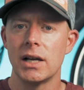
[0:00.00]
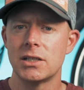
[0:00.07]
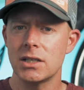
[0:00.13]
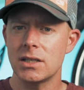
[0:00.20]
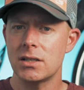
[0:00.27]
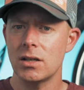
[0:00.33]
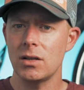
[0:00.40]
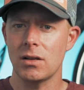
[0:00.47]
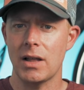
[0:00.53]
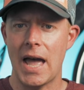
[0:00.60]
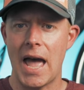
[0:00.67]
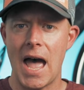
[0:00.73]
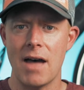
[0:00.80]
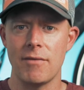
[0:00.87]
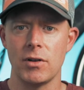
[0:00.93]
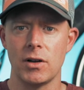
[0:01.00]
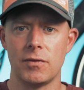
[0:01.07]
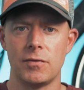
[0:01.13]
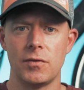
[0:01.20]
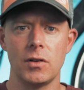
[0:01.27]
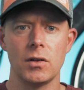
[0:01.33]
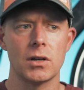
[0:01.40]
just so you'll have a
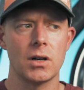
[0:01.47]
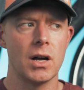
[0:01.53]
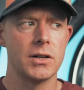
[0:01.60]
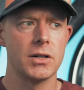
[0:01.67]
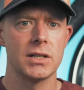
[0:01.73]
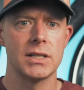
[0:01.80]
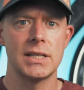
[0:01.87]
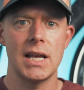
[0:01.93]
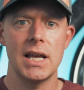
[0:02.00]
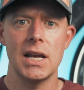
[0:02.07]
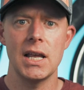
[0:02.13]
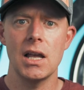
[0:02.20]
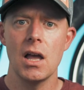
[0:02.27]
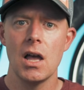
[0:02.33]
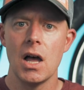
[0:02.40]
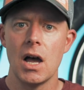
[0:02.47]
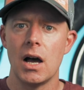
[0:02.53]
fuller understanding